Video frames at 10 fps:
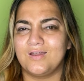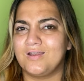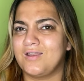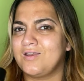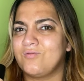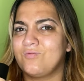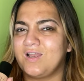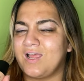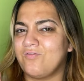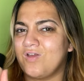they didn't really
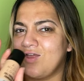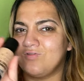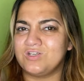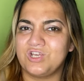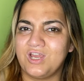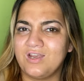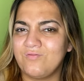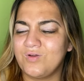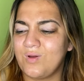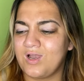have every shade
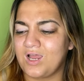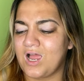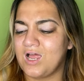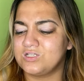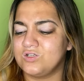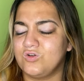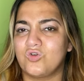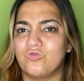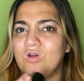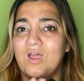everywhere like I had to
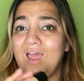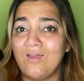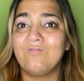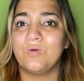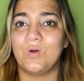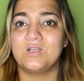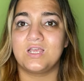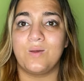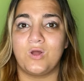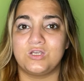look everywhere to
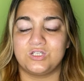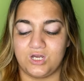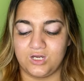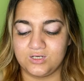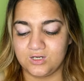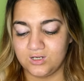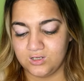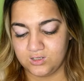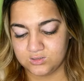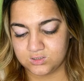get my shade
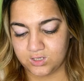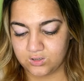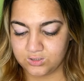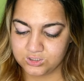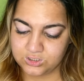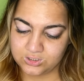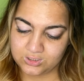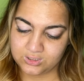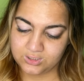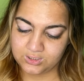so I got the
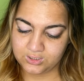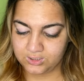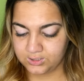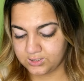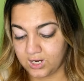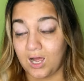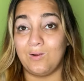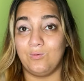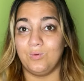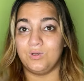shade
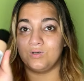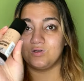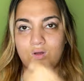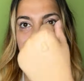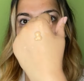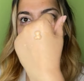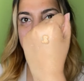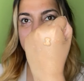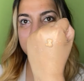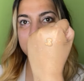Almond.
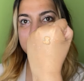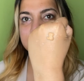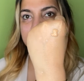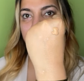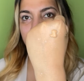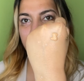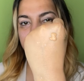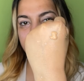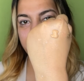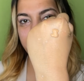This is what
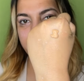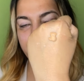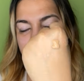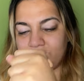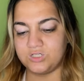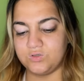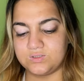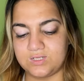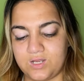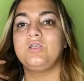the foundation looks
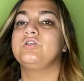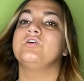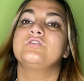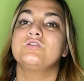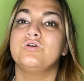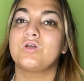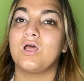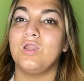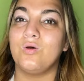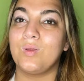like. It does look a
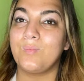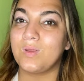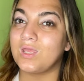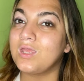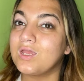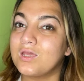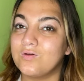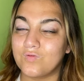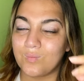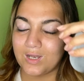little bit pink
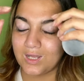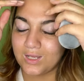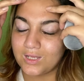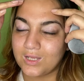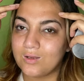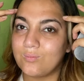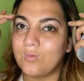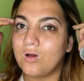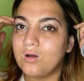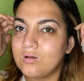for my liking,
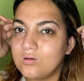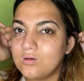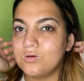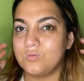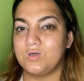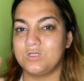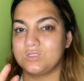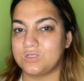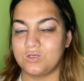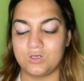but we're
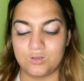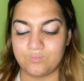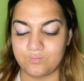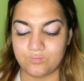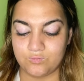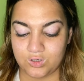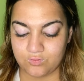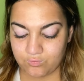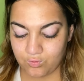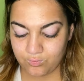just gonna, gonna
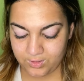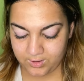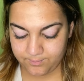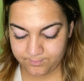roll with it.